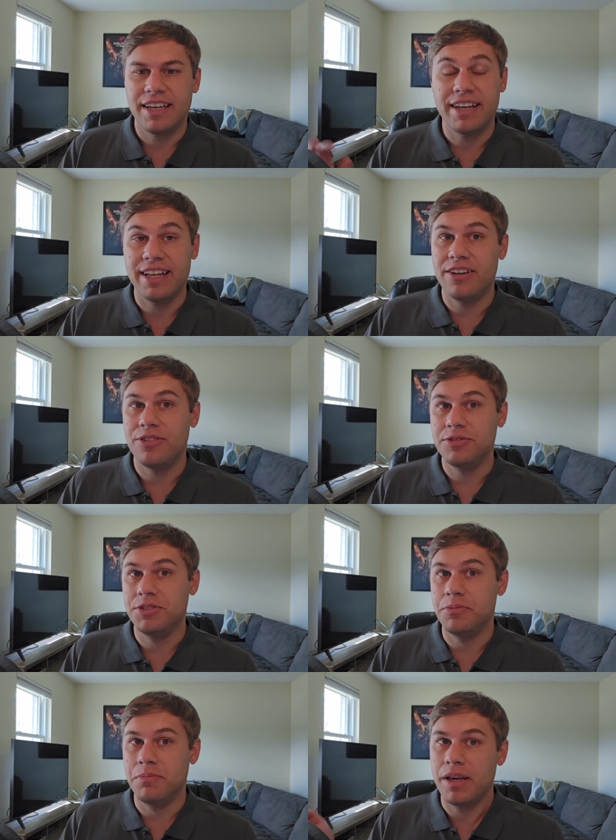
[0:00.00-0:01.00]
And now
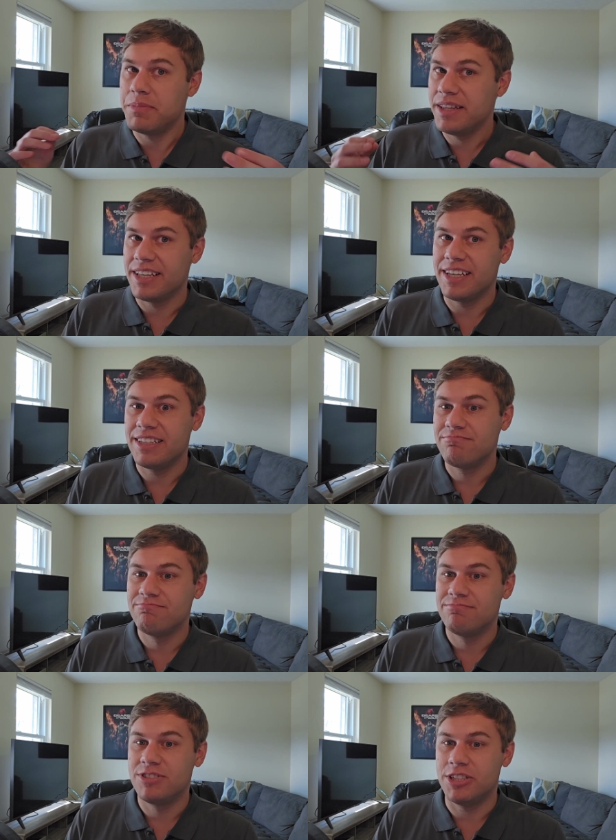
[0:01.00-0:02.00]
you may be thinking,
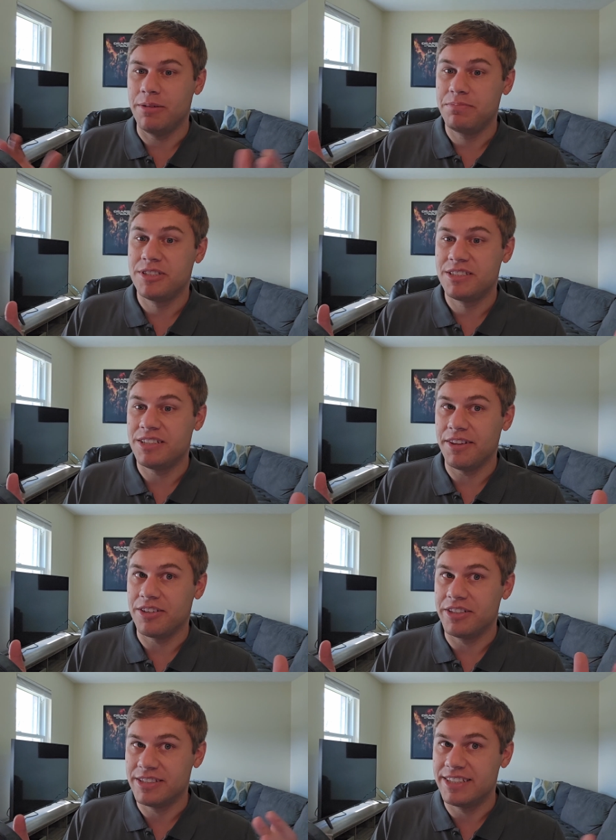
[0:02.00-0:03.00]
Chaps, I
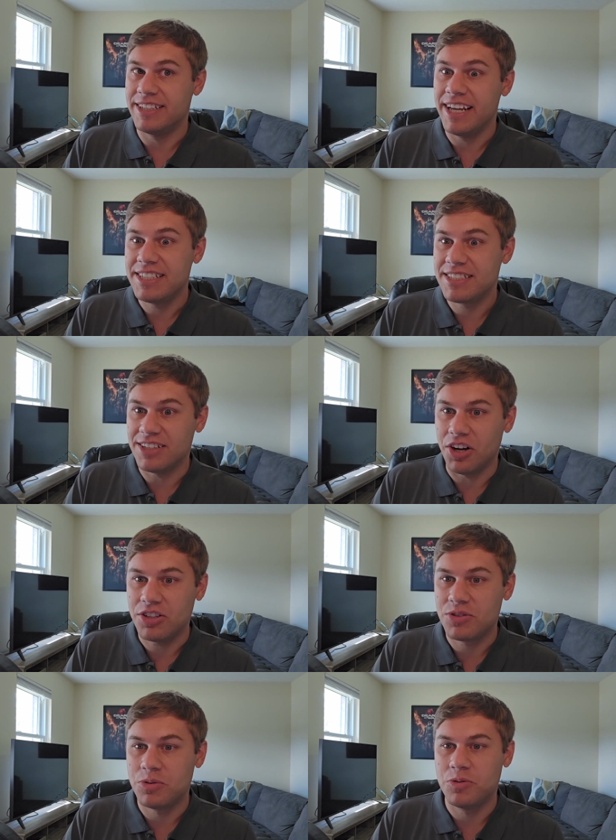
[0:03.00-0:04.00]
thought you said today
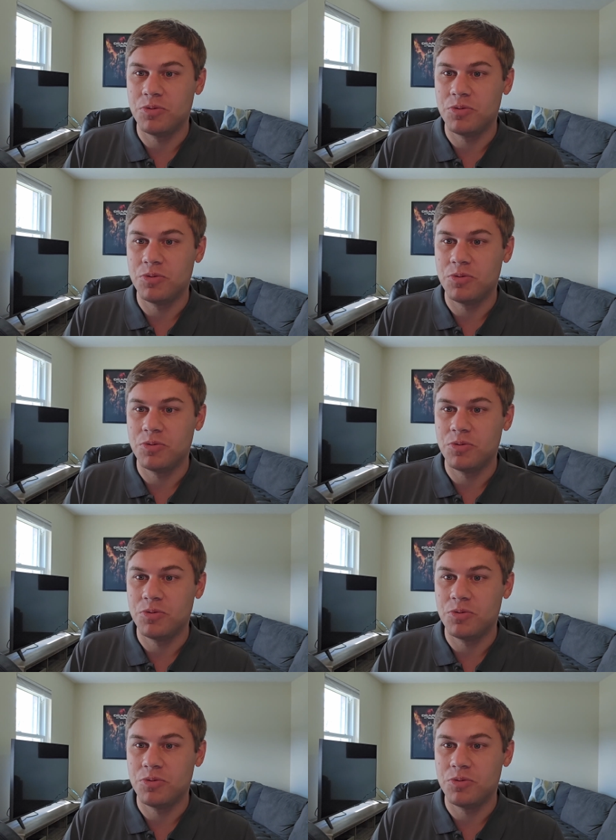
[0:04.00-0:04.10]
sucked.